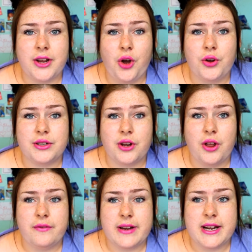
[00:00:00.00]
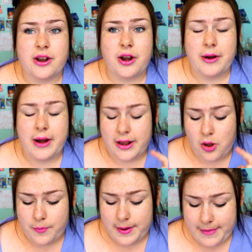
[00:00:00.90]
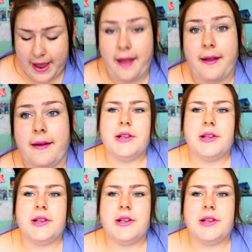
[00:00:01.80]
on her video and I'll be back.